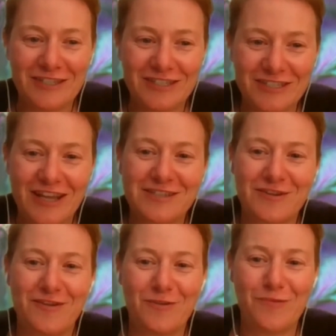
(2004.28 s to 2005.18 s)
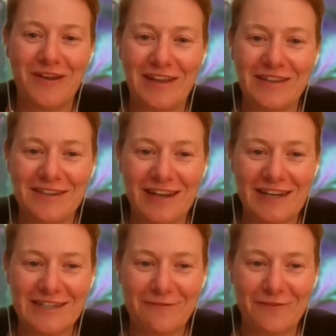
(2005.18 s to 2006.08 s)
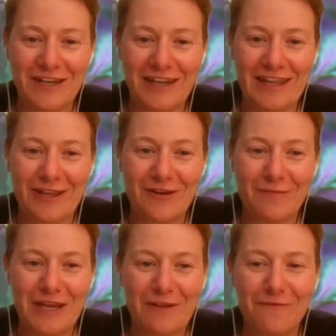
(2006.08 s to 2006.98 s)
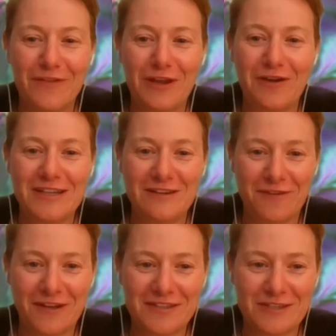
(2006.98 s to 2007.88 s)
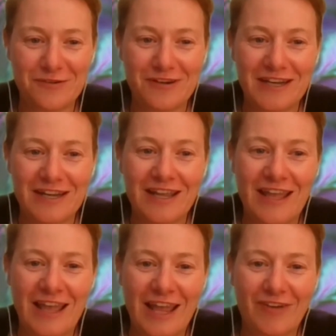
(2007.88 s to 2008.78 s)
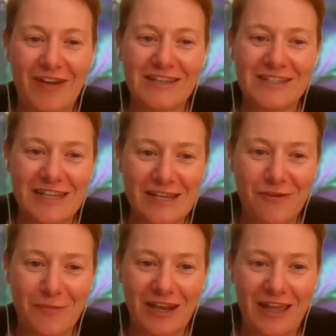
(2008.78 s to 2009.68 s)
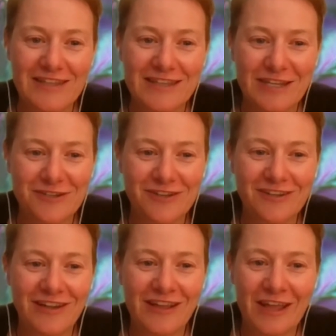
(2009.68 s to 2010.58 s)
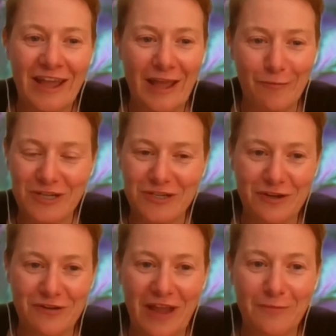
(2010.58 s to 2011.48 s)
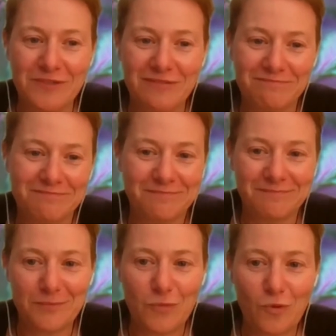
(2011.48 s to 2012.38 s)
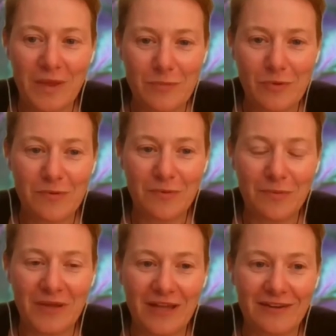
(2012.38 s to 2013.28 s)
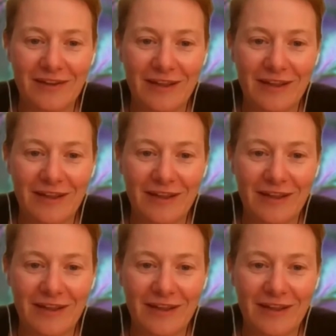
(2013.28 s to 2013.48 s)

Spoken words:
just got the wording slightly differently, it could have been a very different story around decriminalisation, which could have helped more people. But,